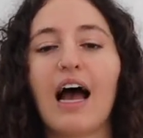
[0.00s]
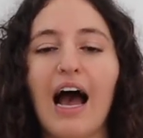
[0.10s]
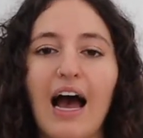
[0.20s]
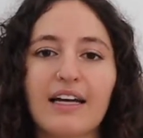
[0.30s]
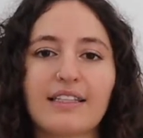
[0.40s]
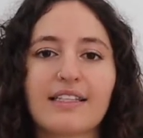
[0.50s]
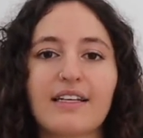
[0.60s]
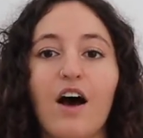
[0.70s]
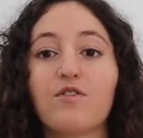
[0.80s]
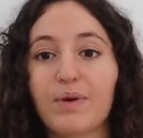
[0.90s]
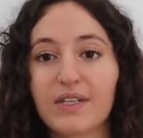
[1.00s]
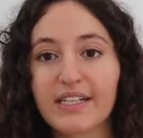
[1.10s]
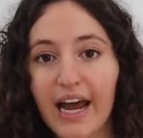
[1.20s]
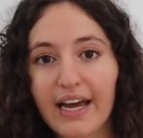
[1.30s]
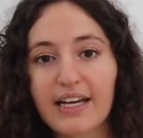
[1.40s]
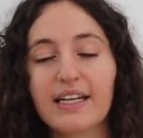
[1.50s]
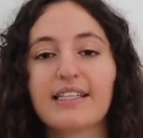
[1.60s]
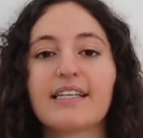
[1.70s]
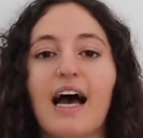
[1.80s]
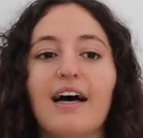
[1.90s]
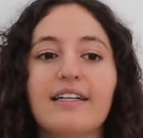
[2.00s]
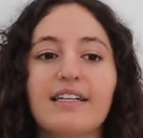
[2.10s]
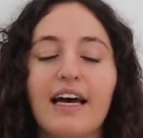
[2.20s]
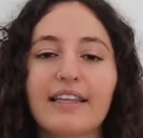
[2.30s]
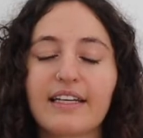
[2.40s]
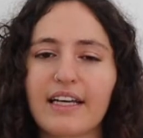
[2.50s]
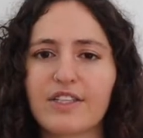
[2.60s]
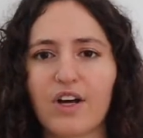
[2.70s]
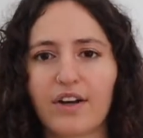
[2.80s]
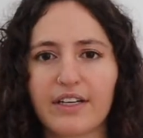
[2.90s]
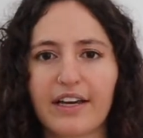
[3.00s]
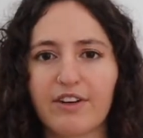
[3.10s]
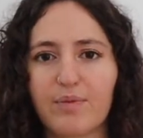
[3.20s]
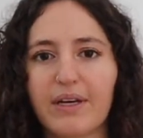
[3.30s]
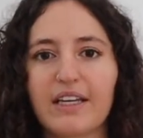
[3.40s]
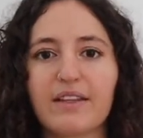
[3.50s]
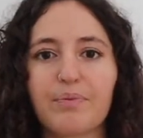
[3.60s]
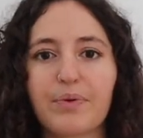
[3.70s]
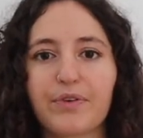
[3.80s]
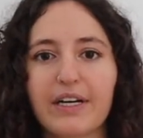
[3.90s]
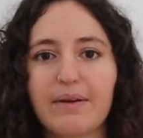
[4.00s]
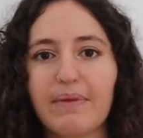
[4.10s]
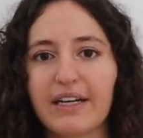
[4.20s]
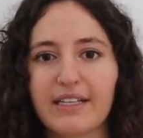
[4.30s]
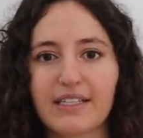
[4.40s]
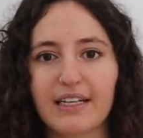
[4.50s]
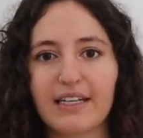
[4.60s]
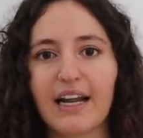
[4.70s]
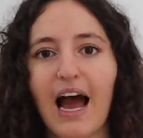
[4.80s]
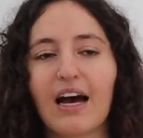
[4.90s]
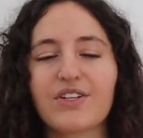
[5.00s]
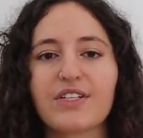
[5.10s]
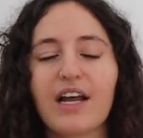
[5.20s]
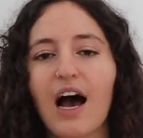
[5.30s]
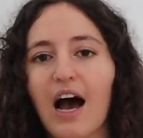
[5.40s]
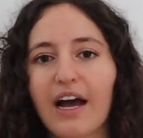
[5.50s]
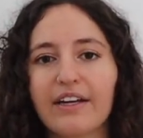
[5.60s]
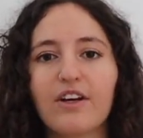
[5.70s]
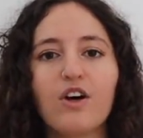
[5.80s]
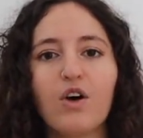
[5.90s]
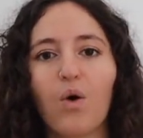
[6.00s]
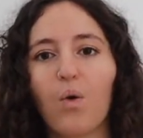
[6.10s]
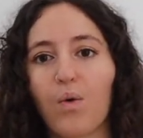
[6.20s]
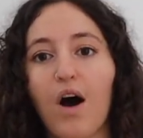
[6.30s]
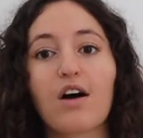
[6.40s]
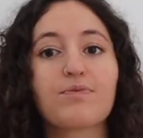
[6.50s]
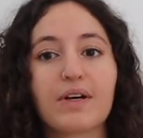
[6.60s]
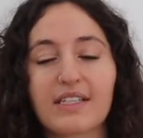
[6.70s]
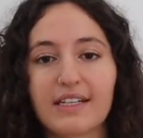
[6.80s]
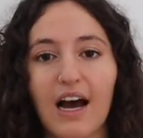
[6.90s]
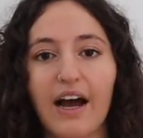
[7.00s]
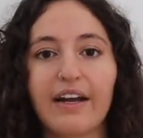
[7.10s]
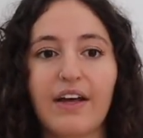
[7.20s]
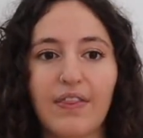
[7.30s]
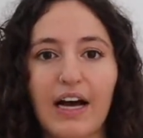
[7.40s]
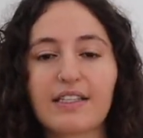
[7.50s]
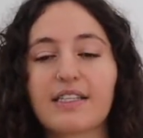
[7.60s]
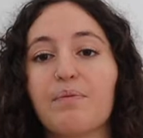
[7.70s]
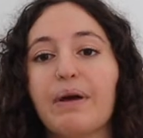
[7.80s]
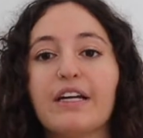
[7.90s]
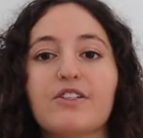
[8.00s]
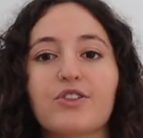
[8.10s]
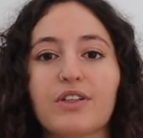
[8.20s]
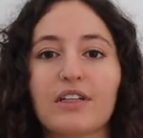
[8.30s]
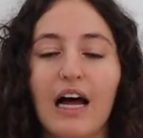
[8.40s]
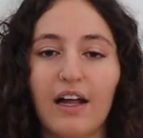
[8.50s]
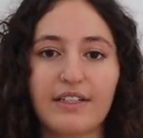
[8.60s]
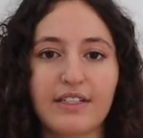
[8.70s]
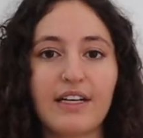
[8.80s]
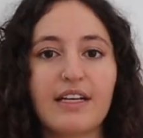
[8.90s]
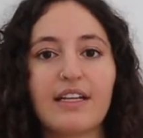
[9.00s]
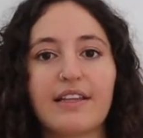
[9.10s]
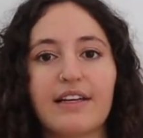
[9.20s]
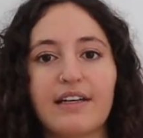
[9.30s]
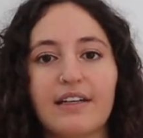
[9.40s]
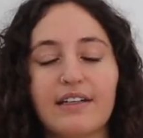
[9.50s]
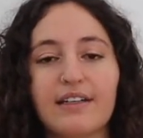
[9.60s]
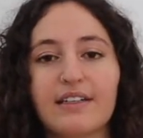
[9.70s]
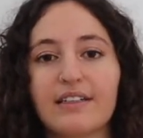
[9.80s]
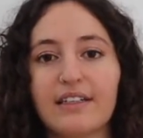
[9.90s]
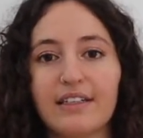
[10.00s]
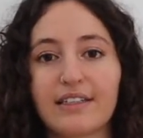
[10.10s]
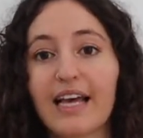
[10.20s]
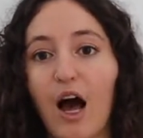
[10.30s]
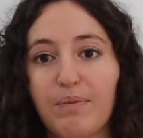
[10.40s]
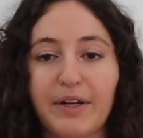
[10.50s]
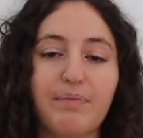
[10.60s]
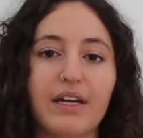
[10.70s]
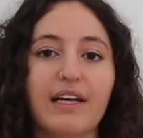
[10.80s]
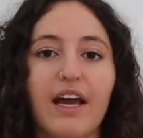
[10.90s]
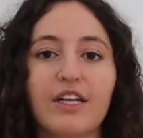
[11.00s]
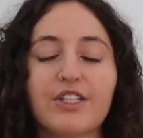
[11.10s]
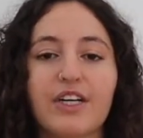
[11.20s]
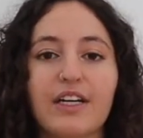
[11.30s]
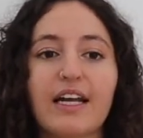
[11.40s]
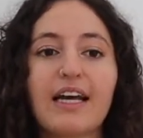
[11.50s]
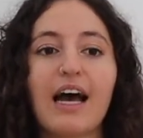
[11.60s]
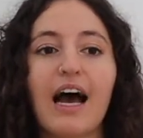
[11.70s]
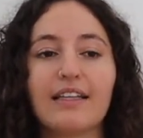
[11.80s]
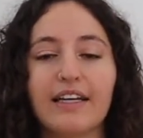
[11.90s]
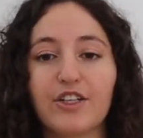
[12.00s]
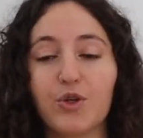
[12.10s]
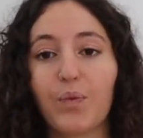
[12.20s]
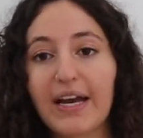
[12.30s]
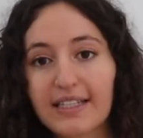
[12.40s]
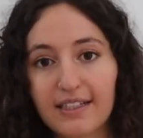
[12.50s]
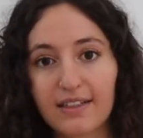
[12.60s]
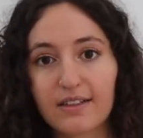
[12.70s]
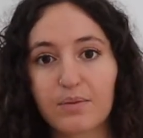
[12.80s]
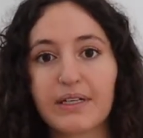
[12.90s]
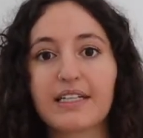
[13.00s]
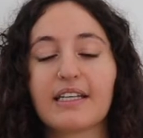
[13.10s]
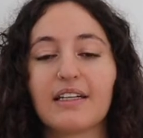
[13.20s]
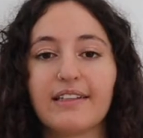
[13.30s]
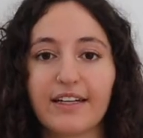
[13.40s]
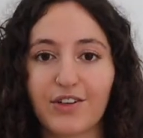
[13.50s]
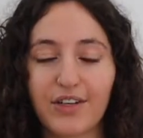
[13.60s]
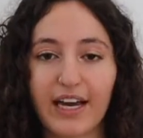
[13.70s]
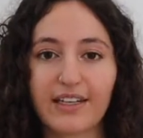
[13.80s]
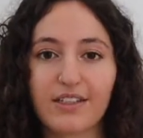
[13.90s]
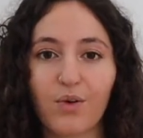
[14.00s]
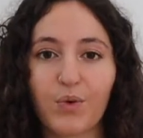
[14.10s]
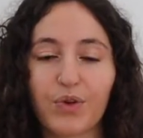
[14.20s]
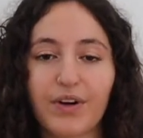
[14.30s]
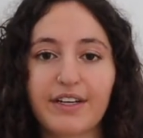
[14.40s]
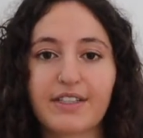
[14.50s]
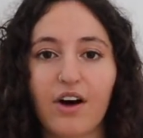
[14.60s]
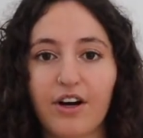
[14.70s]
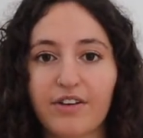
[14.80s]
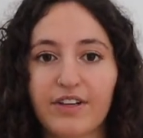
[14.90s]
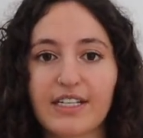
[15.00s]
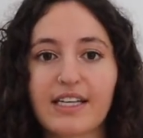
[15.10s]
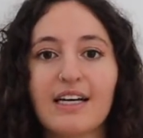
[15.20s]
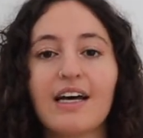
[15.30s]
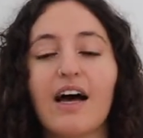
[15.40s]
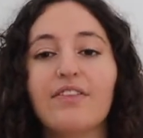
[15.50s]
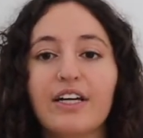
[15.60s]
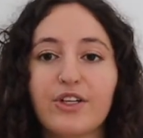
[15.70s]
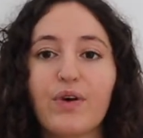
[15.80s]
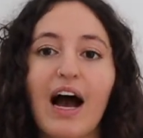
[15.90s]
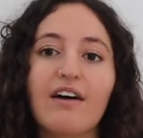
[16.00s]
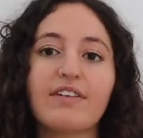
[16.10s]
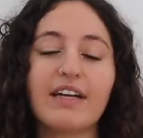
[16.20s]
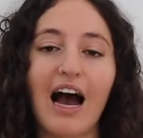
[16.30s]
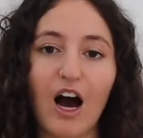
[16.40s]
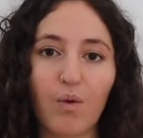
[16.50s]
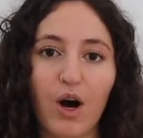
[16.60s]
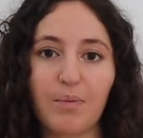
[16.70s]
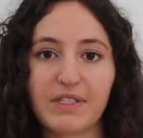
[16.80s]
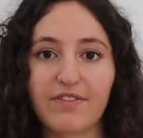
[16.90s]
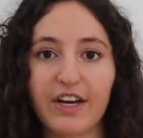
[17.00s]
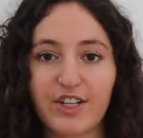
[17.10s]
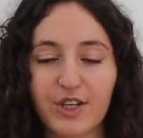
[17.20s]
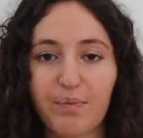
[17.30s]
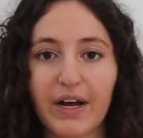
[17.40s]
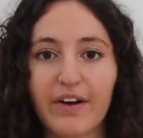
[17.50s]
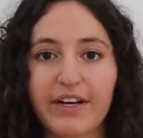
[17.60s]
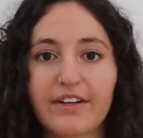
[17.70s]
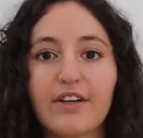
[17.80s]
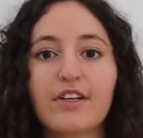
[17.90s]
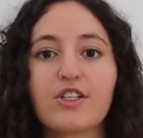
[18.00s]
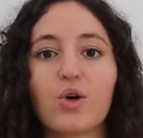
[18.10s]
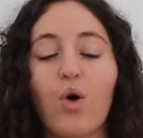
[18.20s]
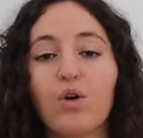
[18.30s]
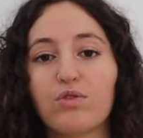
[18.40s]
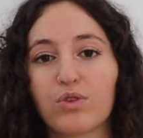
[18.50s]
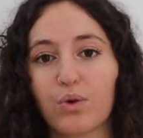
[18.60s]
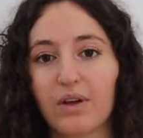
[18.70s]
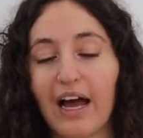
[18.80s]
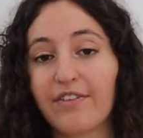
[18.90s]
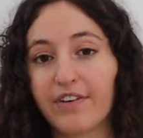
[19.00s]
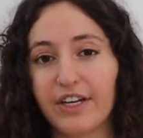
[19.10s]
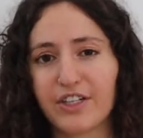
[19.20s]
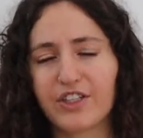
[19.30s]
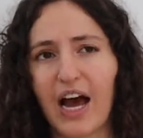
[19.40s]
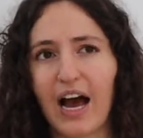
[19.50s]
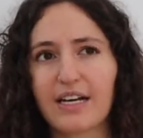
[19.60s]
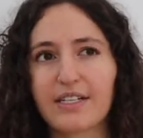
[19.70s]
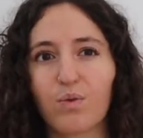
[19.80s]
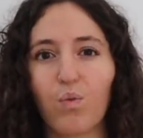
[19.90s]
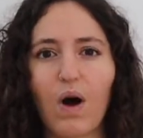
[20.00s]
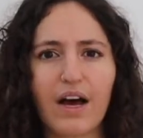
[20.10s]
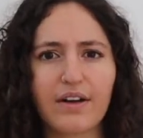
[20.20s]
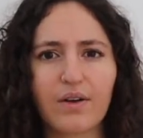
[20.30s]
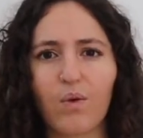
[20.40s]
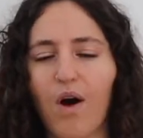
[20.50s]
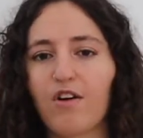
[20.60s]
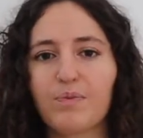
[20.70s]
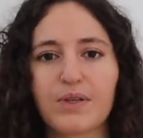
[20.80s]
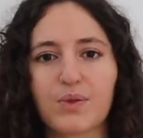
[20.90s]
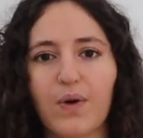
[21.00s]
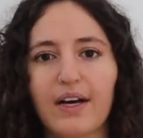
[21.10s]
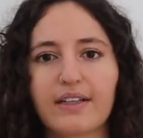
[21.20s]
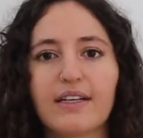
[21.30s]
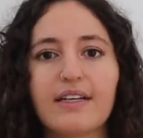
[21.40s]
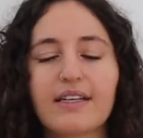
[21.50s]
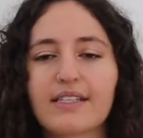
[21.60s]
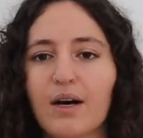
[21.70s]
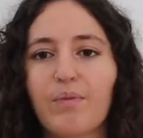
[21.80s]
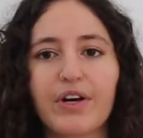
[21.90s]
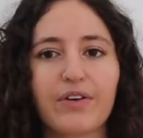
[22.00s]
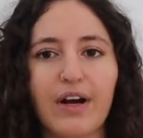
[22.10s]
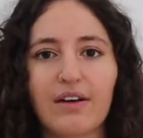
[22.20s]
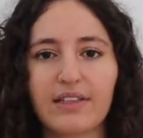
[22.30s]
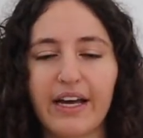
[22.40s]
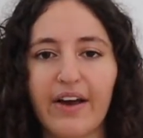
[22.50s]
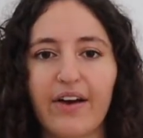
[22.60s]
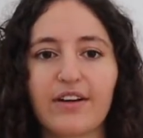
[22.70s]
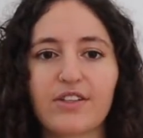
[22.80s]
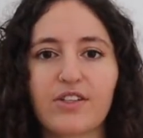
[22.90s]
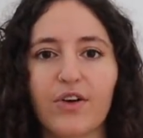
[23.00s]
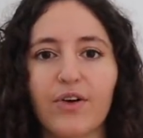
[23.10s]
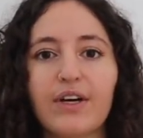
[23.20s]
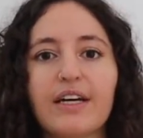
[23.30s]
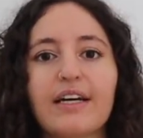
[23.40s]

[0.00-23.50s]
at 8:30, and I think they started giving me the pre-medicine at 9 or 9:30, and that's the Benadryl and the tablet medication, and then you wait a little bit and then you get authorized to Ocrevus, and then you have an hour observation period. So overall I finished at 1 or 1:30, somewhere around there, and so